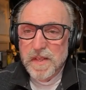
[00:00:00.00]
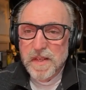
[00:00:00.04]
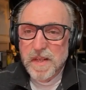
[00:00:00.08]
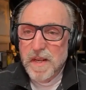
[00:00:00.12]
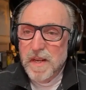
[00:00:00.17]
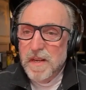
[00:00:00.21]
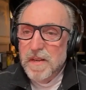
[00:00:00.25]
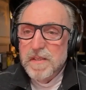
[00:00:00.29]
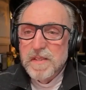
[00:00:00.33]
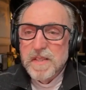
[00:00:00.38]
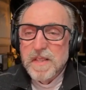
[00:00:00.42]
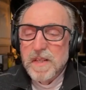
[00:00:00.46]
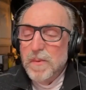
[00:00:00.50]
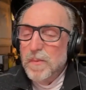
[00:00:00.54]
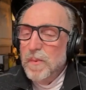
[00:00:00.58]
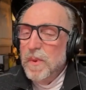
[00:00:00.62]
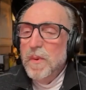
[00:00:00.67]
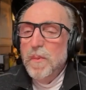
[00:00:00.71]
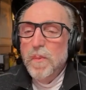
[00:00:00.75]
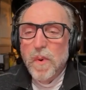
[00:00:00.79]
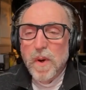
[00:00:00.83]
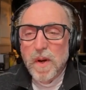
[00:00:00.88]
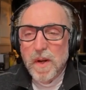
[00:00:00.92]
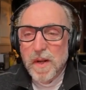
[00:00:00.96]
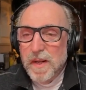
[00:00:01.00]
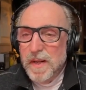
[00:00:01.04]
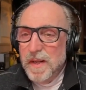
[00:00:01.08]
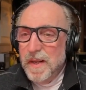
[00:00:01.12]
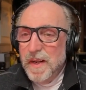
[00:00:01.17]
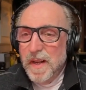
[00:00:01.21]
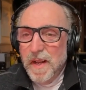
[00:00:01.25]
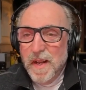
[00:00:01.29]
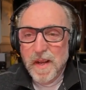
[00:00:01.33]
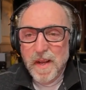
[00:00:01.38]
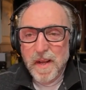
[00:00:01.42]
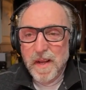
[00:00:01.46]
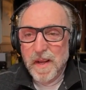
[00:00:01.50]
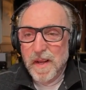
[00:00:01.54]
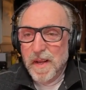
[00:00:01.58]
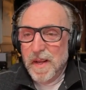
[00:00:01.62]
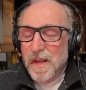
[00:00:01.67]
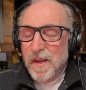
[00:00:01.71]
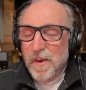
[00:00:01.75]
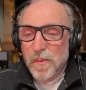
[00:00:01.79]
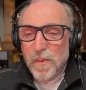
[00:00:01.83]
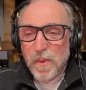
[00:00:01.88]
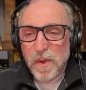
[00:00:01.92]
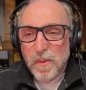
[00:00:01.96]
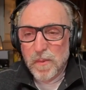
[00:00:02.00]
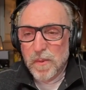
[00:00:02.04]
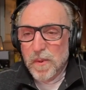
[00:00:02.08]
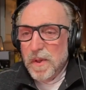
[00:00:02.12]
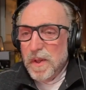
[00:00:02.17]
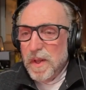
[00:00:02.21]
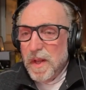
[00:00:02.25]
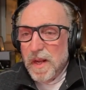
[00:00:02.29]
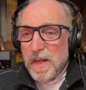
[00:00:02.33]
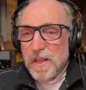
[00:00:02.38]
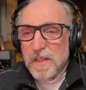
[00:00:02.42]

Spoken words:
years that we won, we were like